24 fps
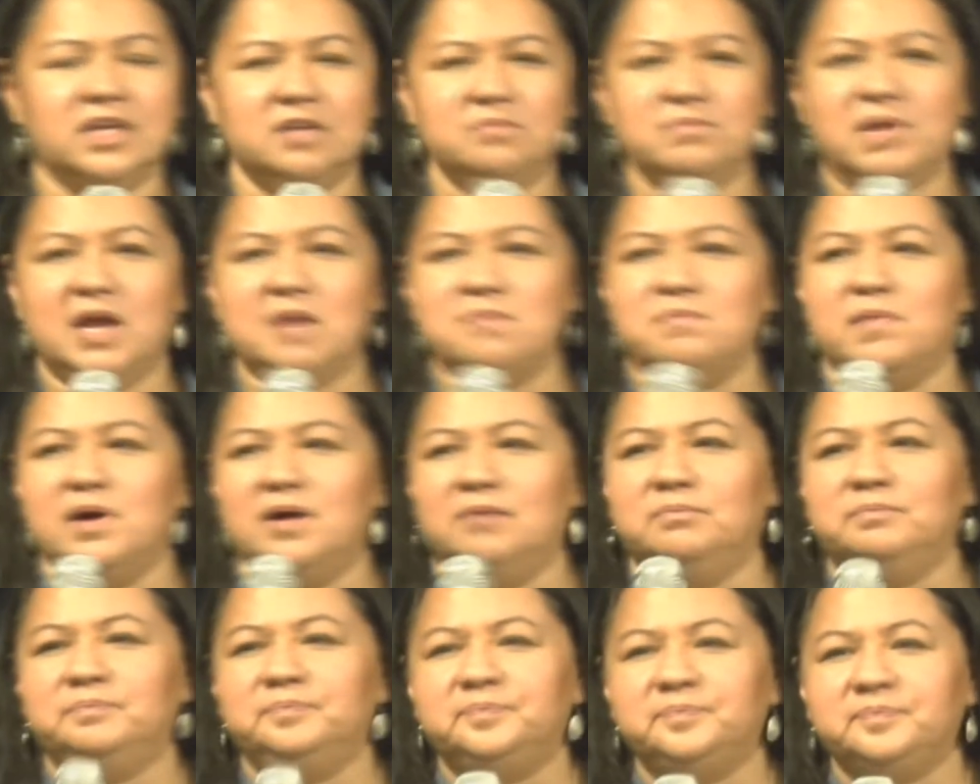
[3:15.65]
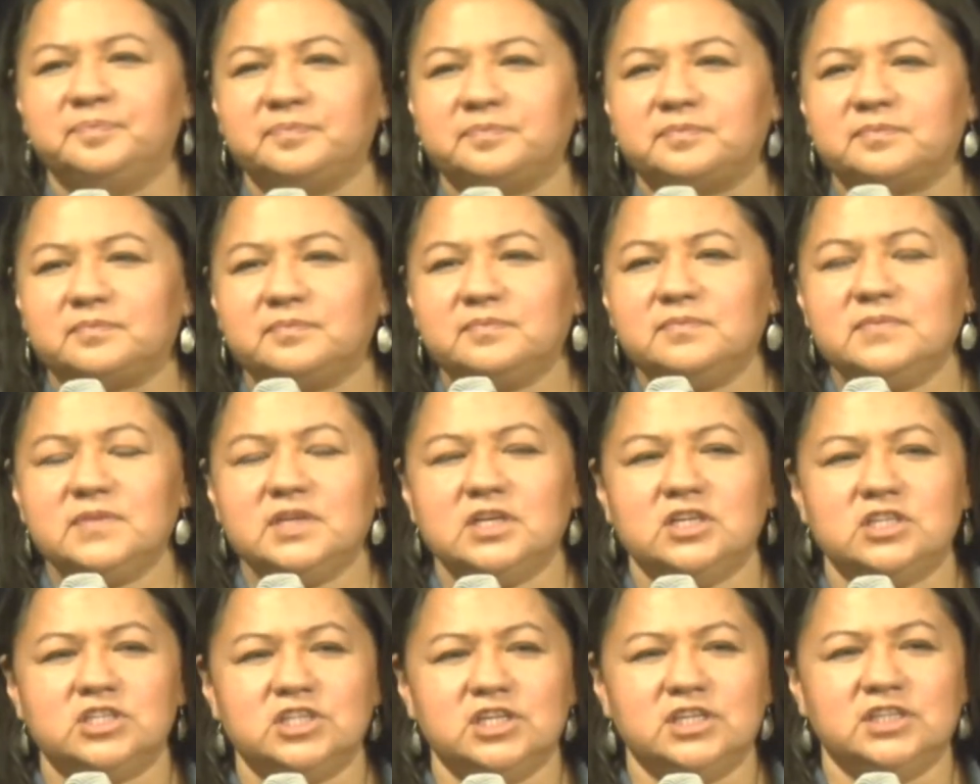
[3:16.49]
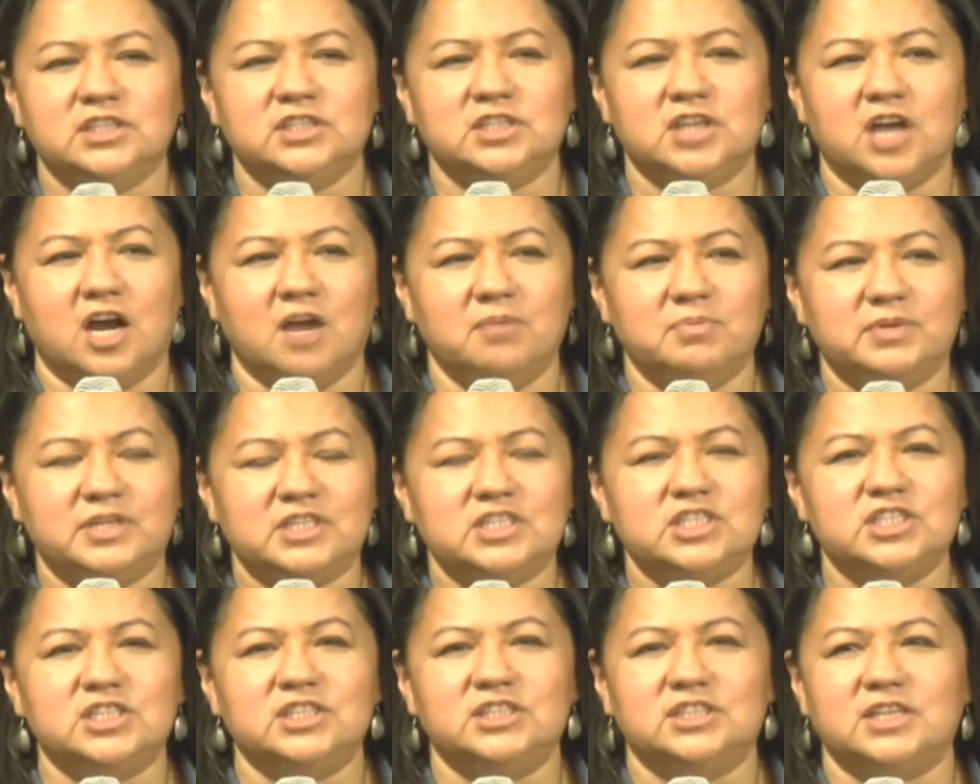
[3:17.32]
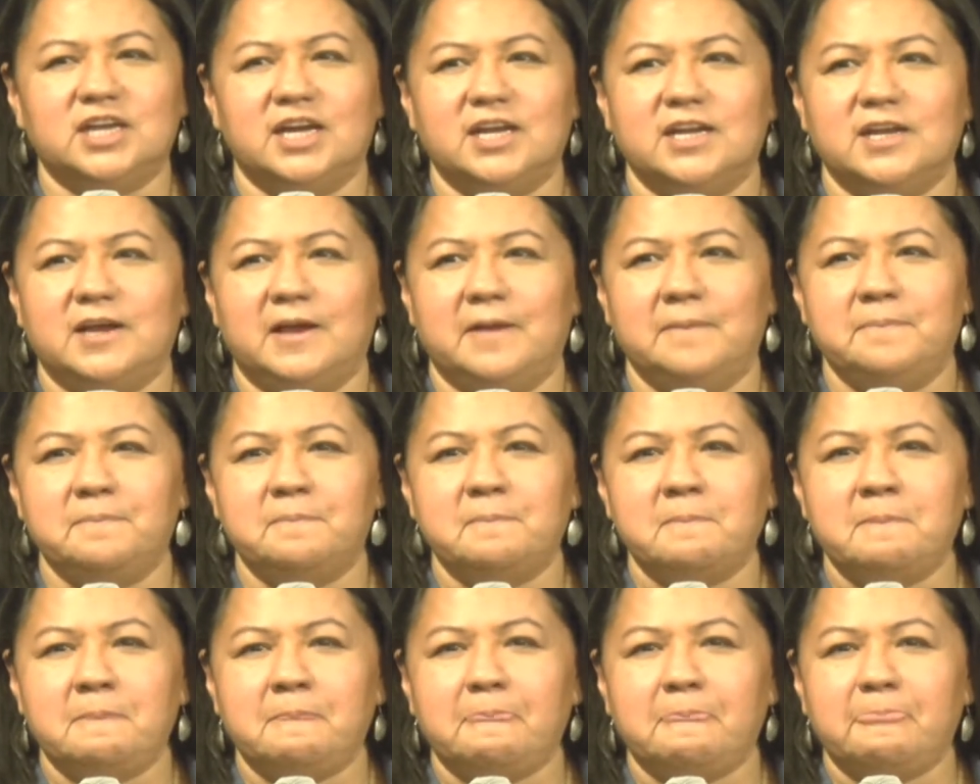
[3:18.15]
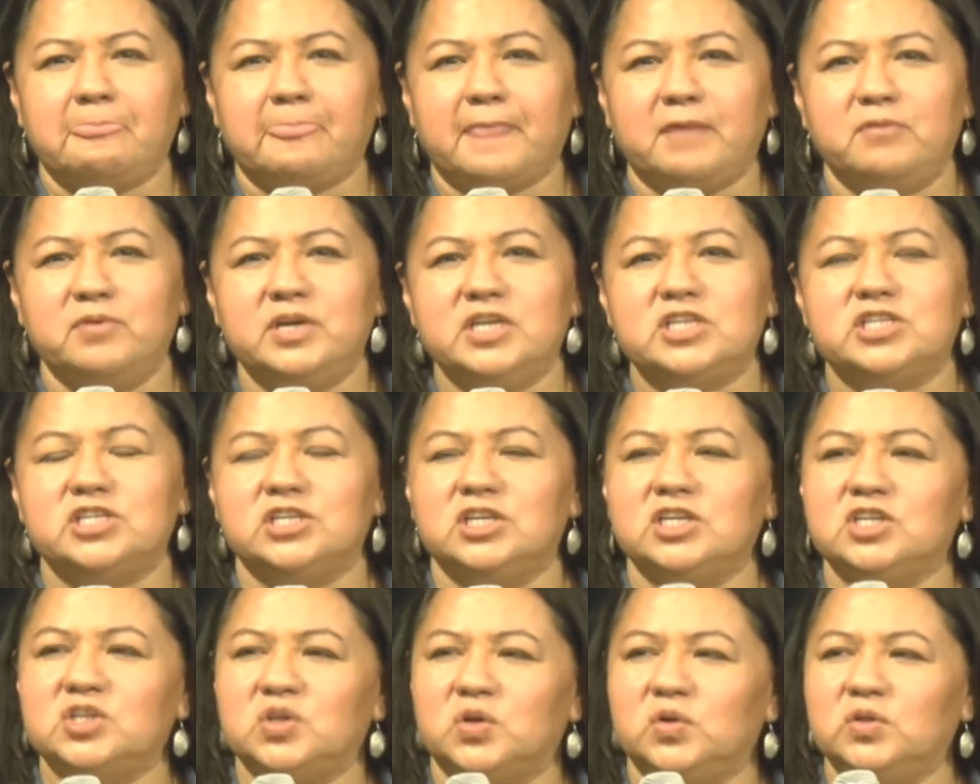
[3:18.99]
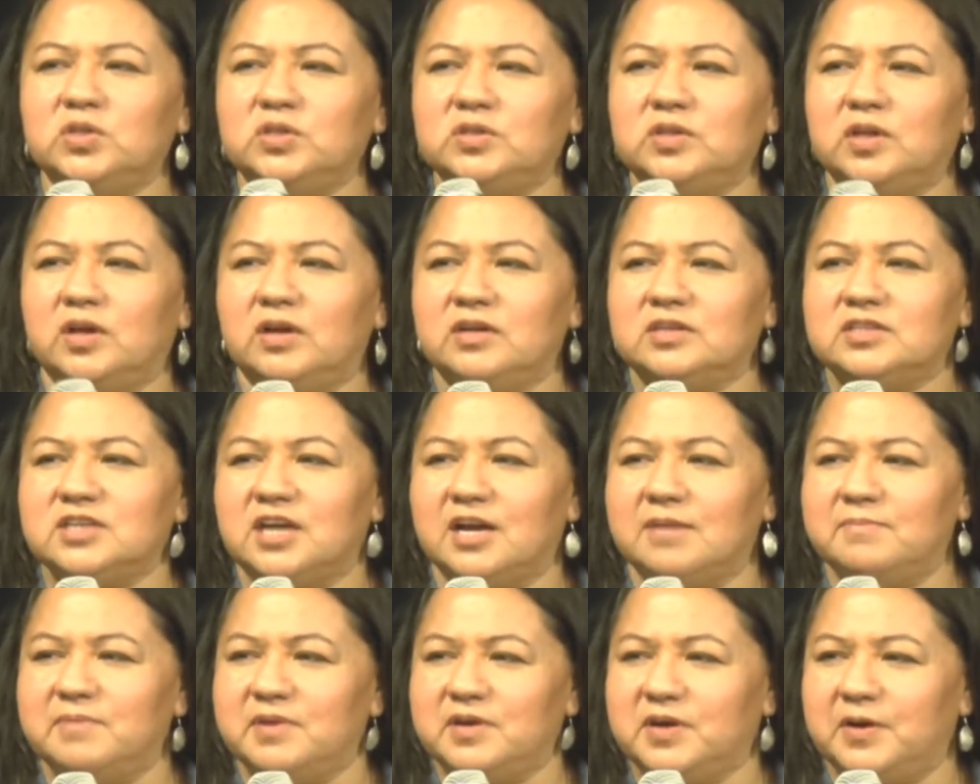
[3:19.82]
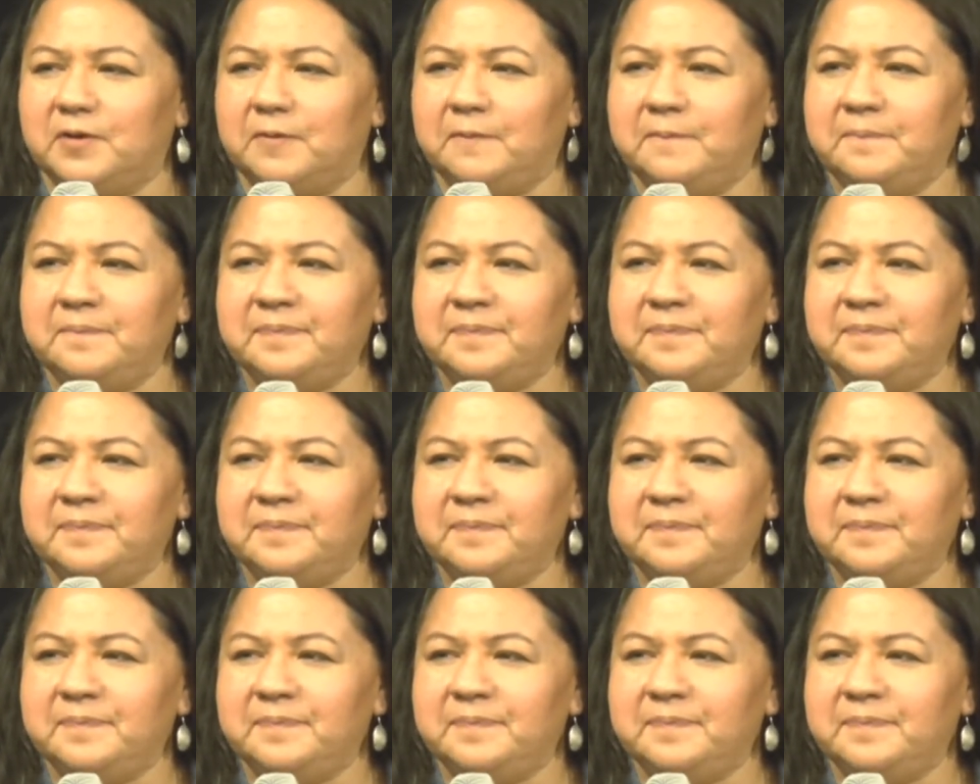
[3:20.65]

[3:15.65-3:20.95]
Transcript: then my mom, she stopped and she said, um, we should have told you long time ago.